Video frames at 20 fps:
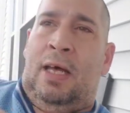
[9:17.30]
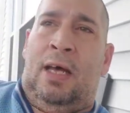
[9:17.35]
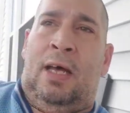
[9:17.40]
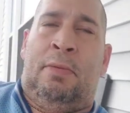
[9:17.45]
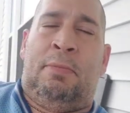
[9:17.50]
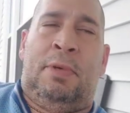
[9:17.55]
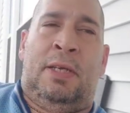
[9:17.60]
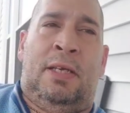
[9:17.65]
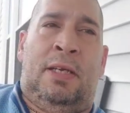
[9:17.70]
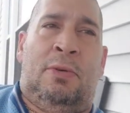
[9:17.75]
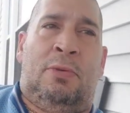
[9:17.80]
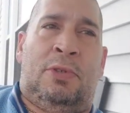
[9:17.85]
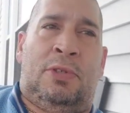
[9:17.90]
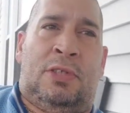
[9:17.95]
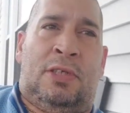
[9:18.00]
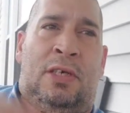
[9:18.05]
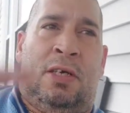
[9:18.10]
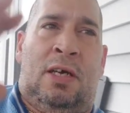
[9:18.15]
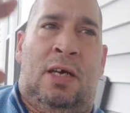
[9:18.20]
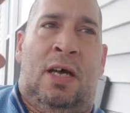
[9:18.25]
I mean, it
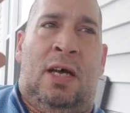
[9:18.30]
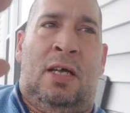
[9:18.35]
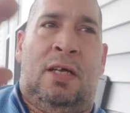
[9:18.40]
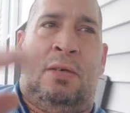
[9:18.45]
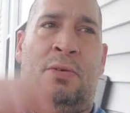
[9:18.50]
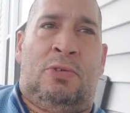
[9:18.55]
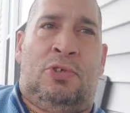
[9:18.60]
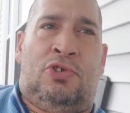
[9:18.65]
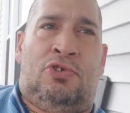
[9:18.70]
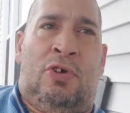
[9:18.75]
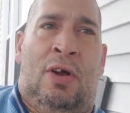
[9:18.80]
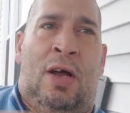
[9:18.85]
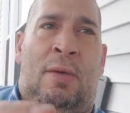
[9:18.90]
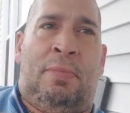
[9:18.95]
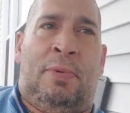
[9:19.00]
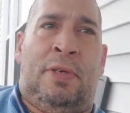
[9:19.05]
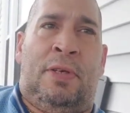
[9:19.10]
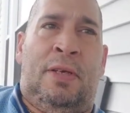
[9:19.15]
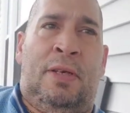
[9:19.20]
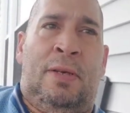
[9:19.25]
was, uh, it was
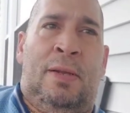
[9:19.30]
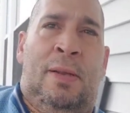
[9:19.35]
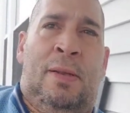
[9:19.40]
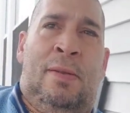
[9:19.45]
dropping.